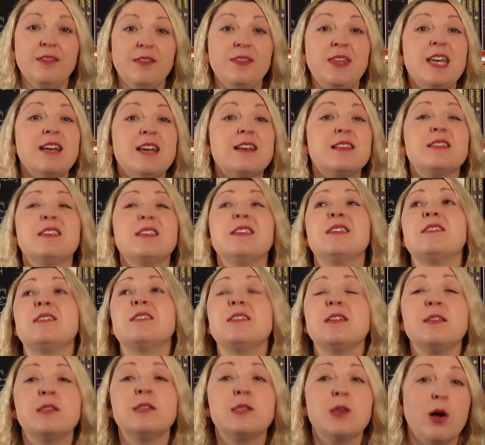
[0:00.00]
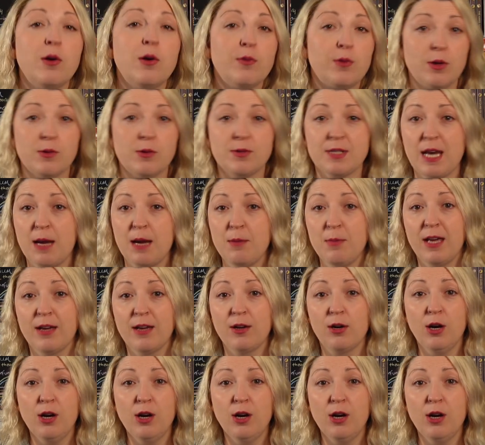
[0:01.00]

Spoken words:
The existence of closed timelike